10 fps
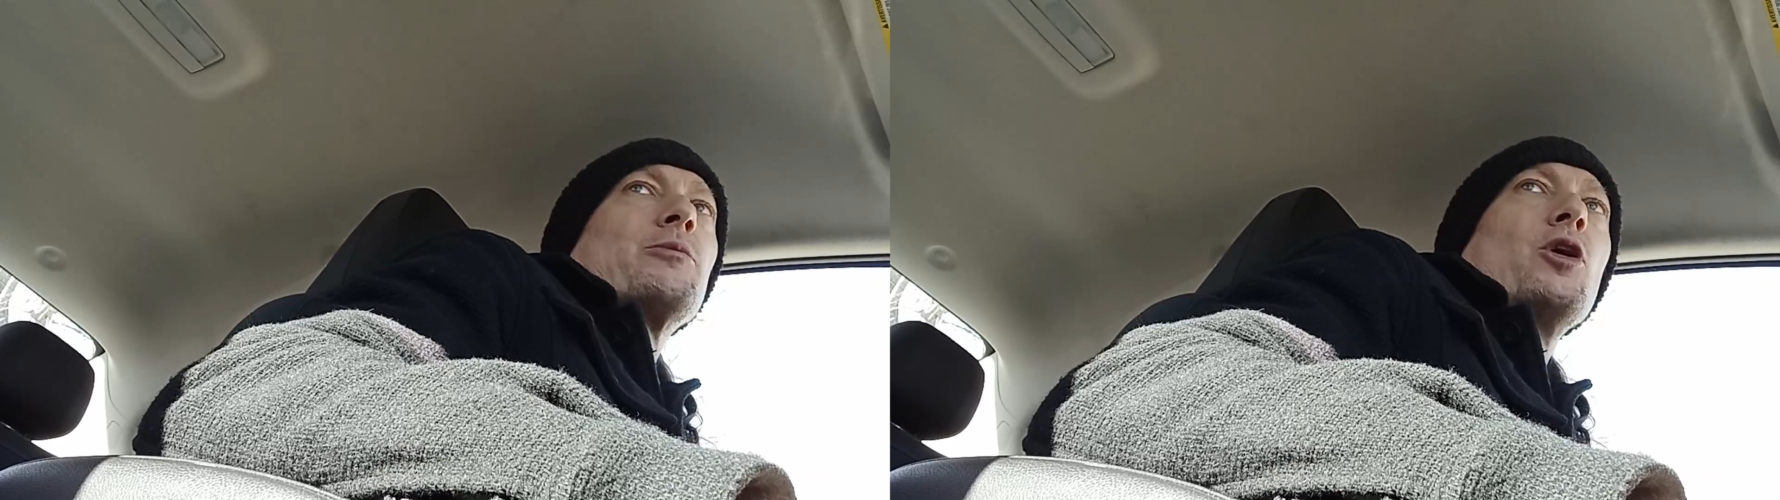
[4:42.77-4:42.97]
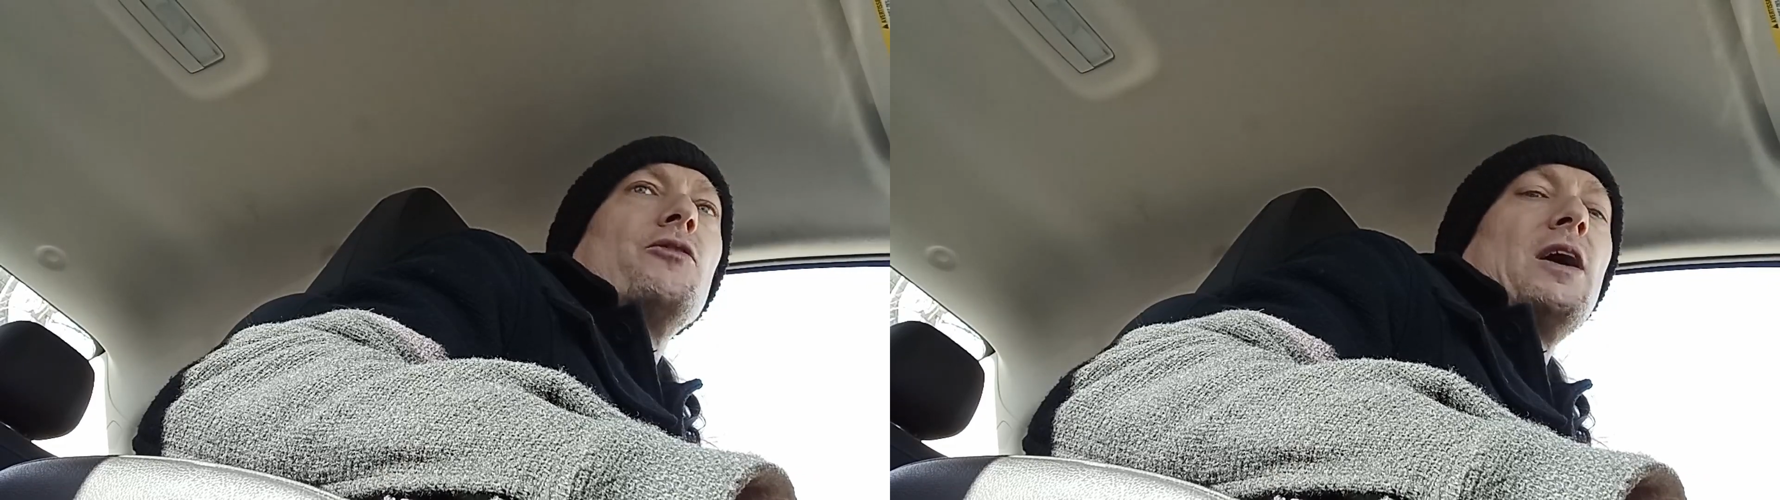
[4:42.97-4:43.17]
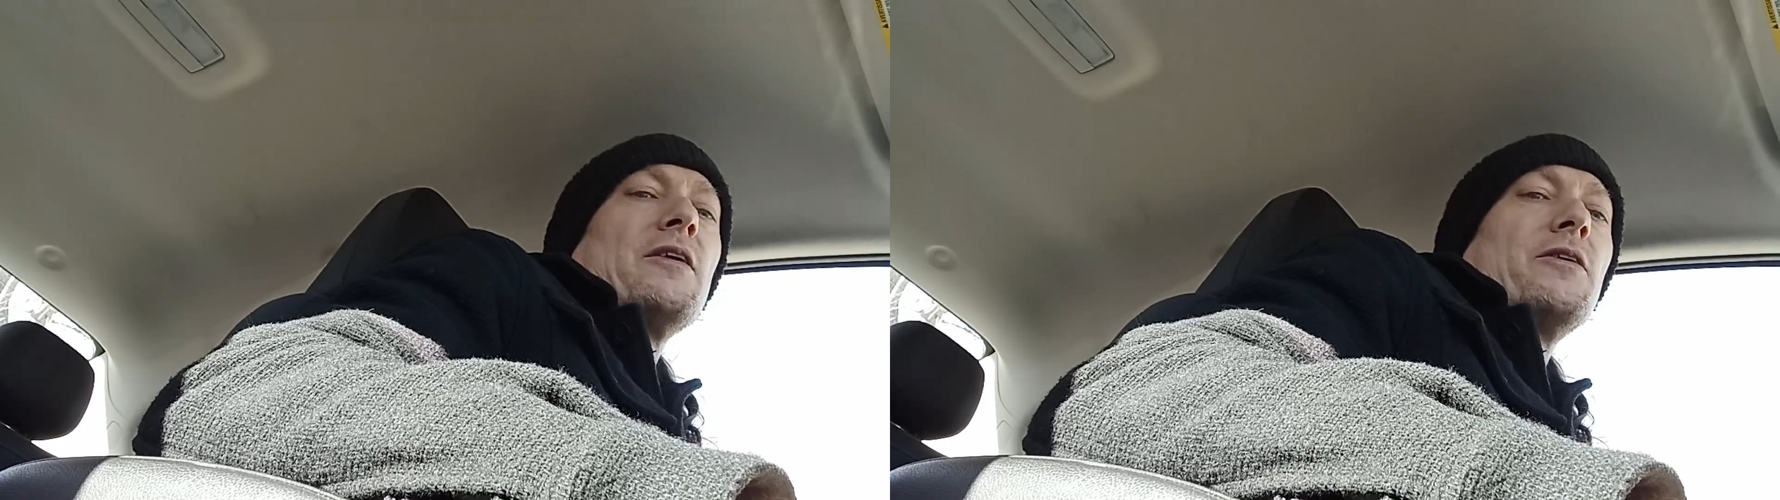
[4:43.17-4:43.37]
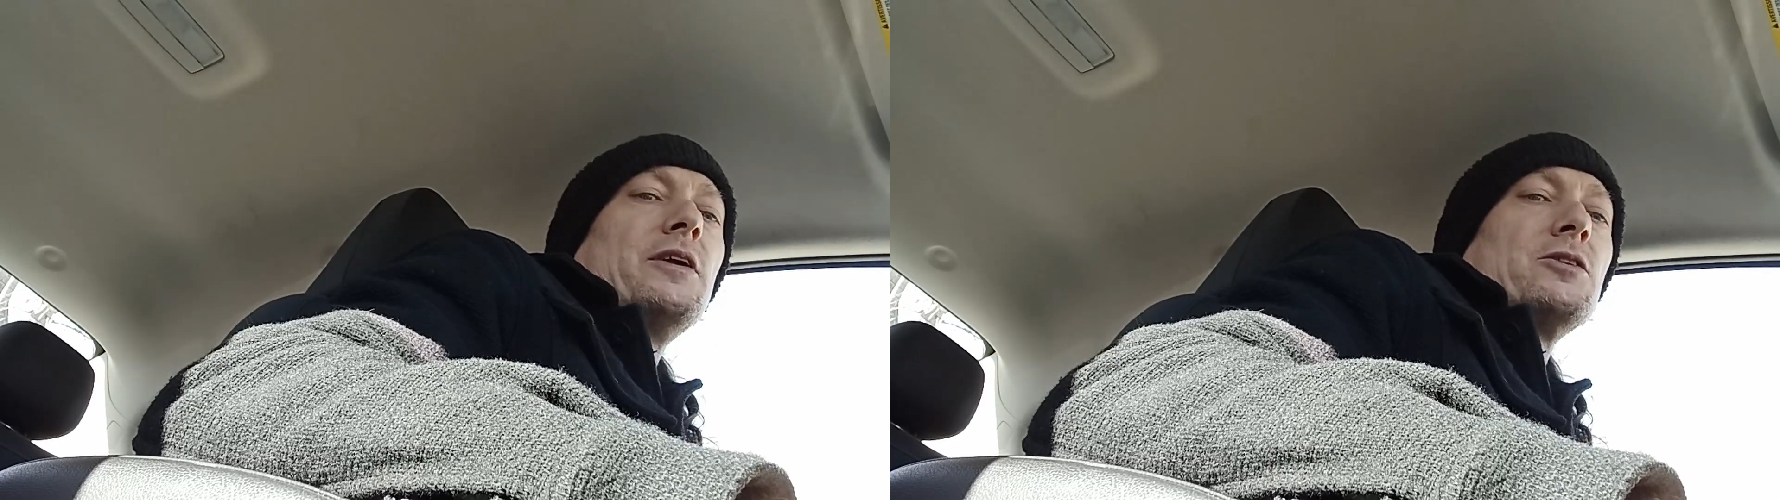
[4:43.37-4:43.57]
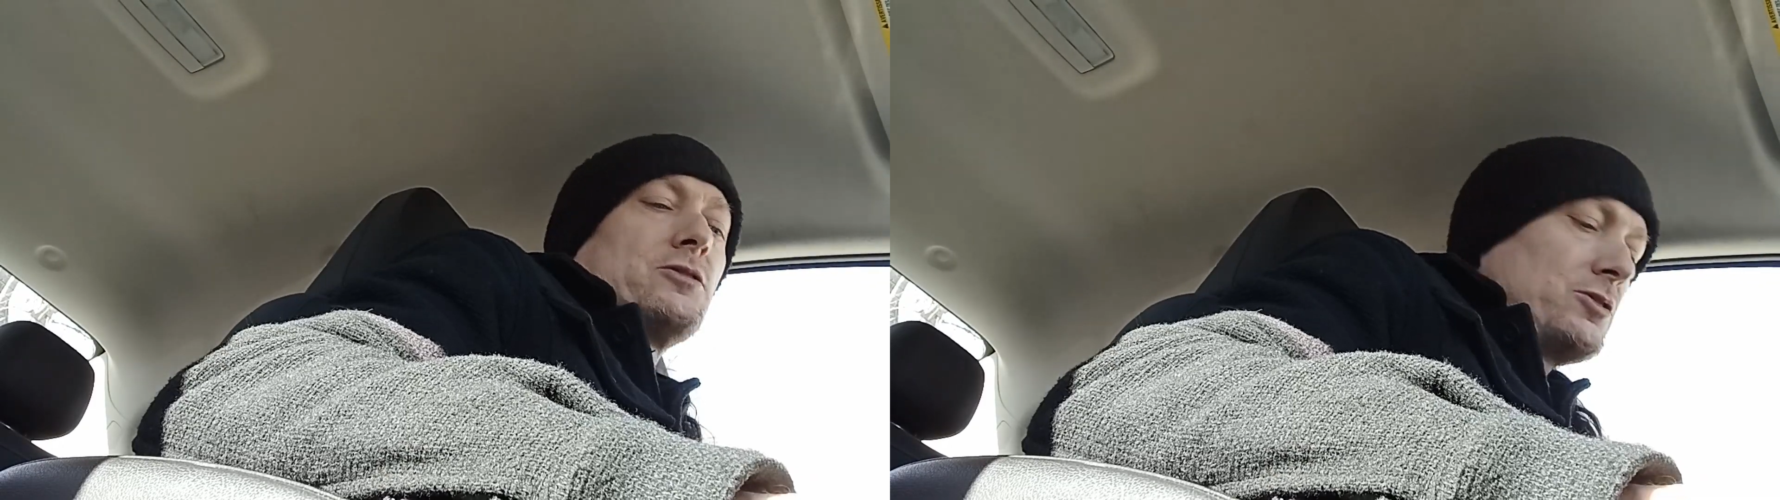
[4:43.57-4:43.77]
profile than
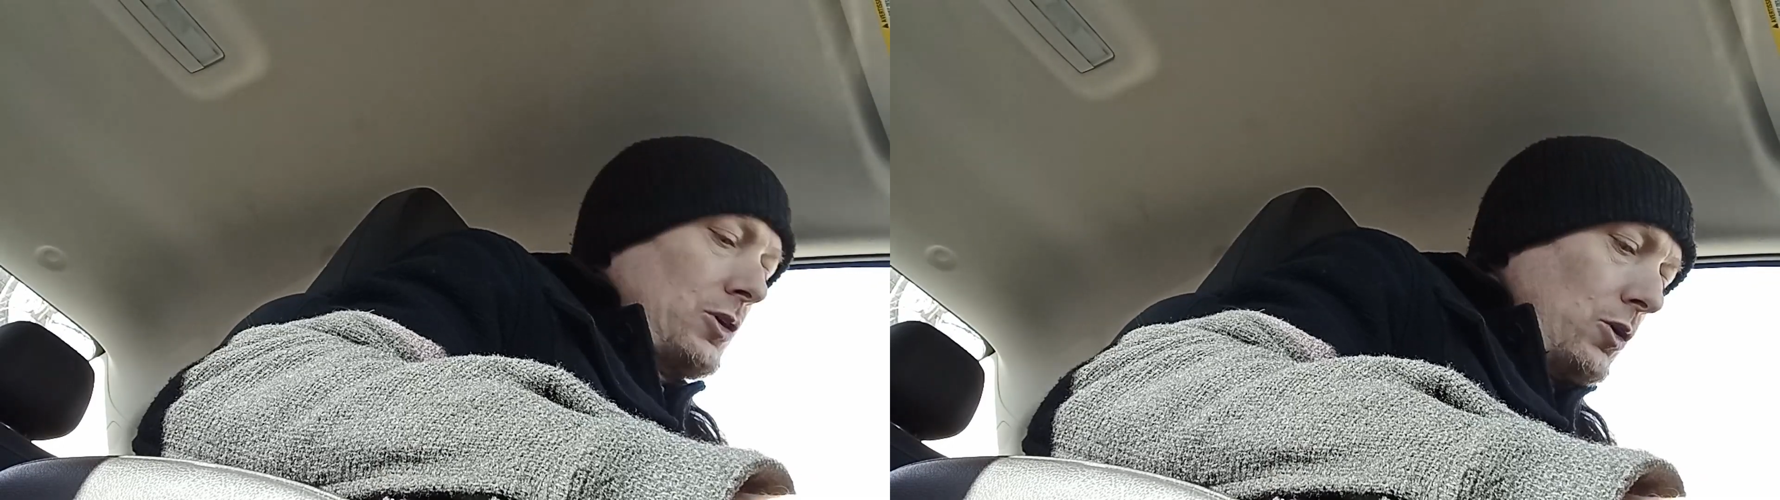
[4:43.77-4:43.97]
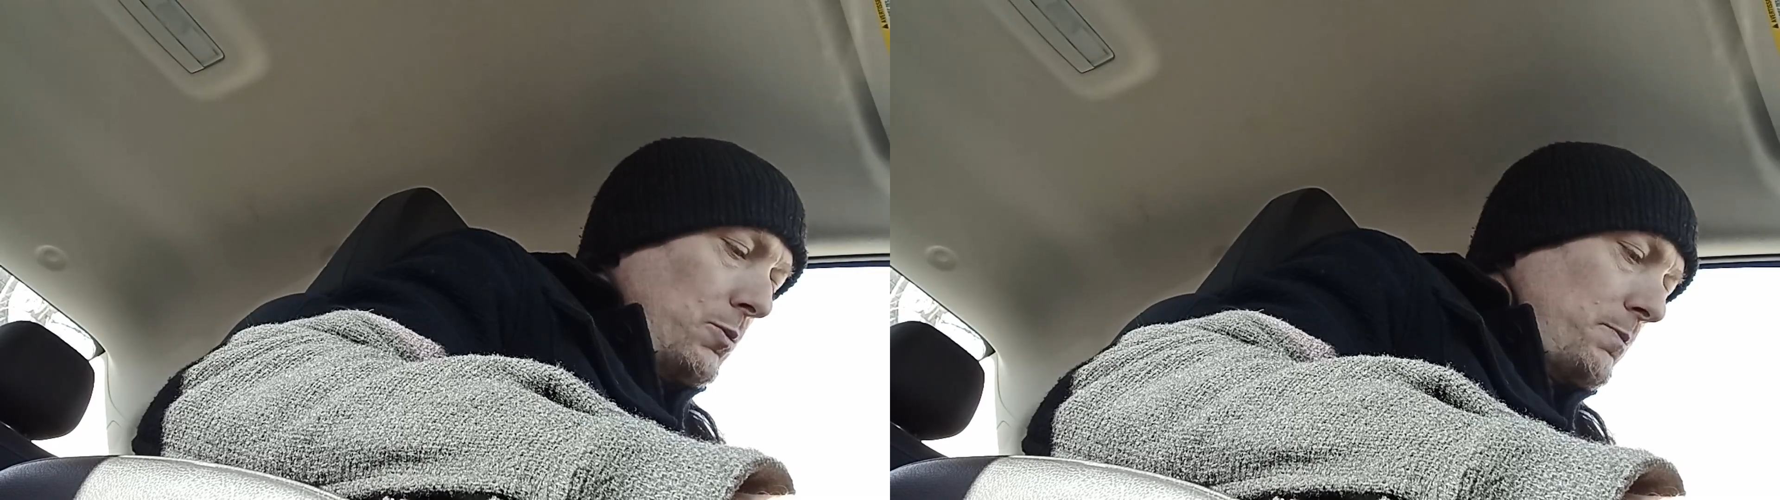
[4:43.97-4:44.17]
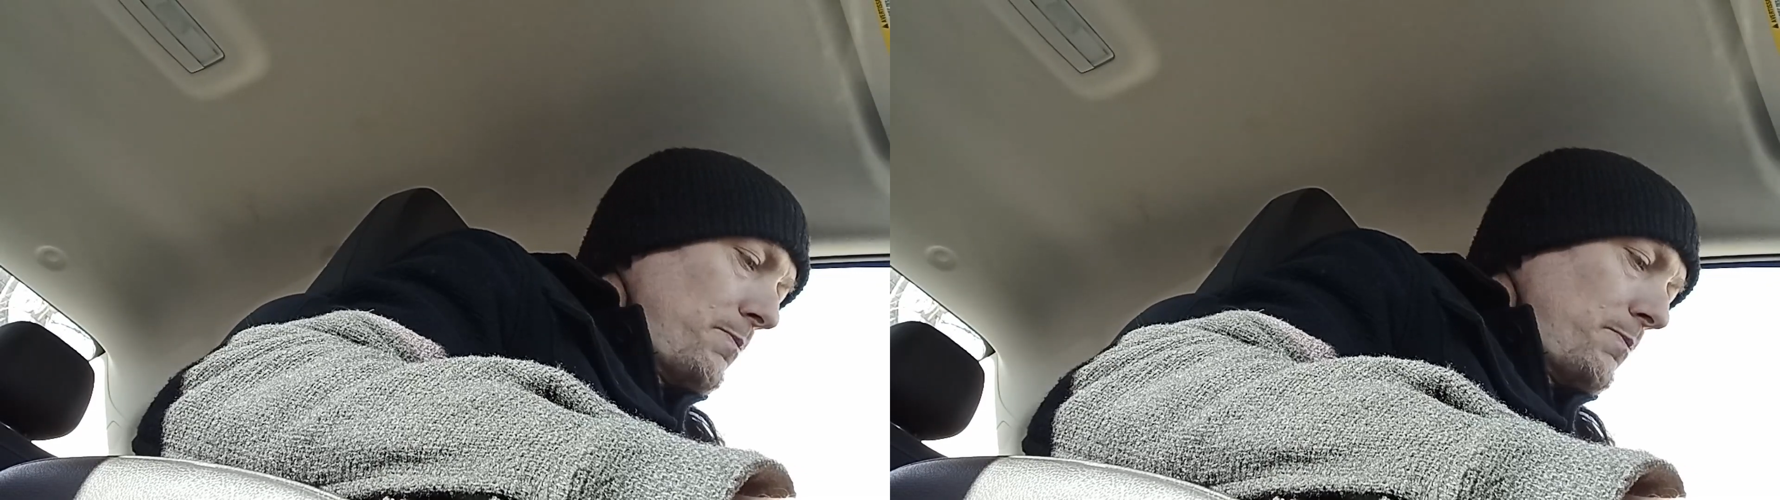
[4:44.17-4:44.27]
this. So,